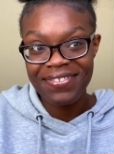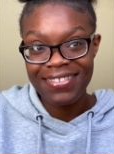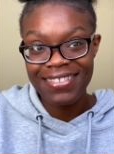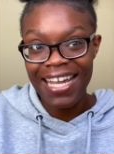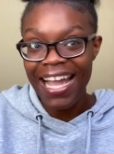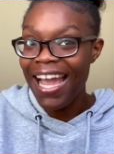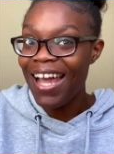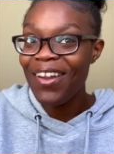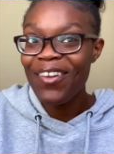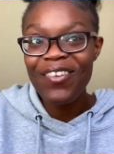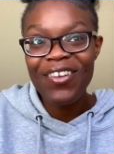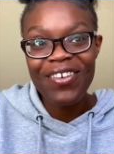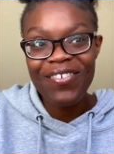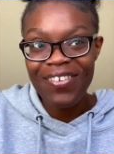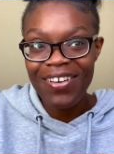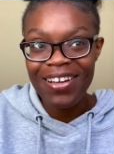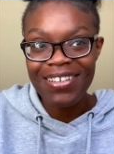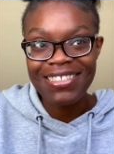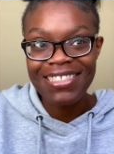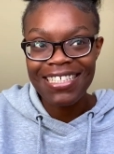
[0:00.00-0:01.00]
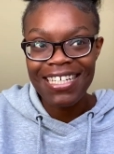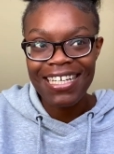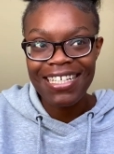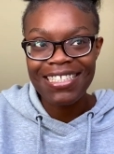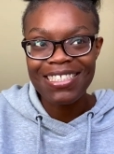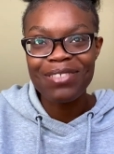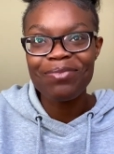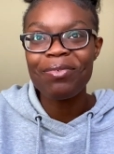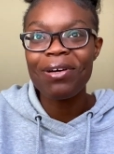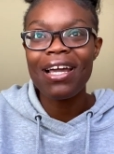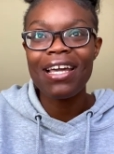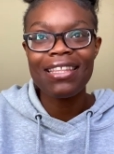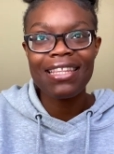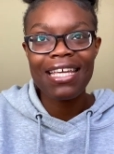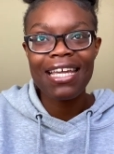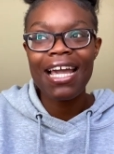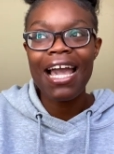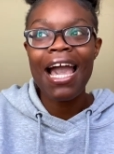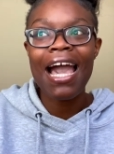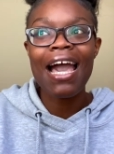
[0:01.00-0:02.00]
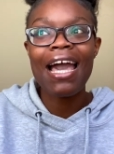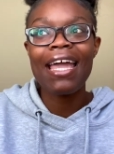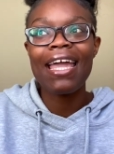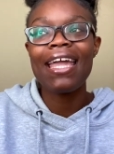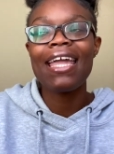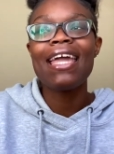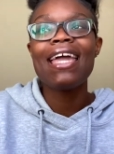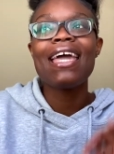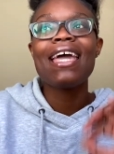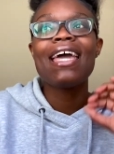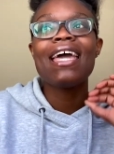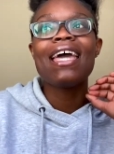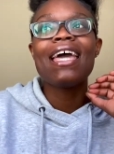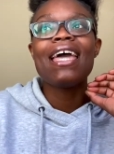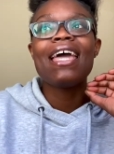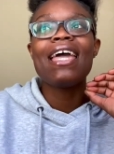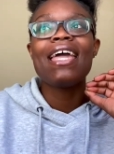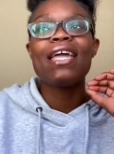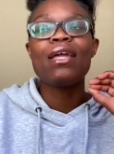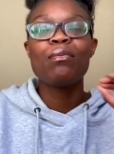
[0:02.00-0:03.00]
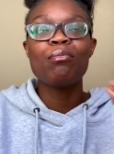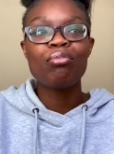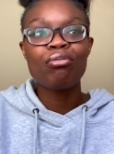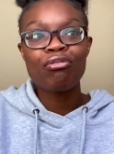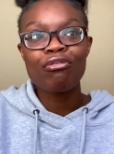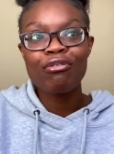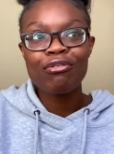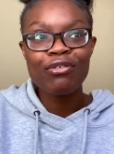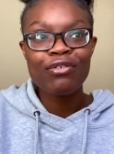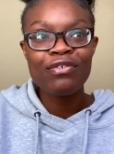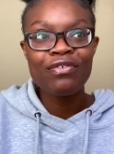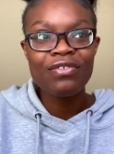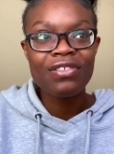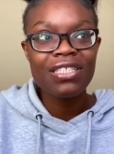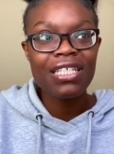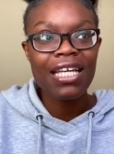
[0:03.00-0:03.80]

I don't know if I changed, but I think I improved,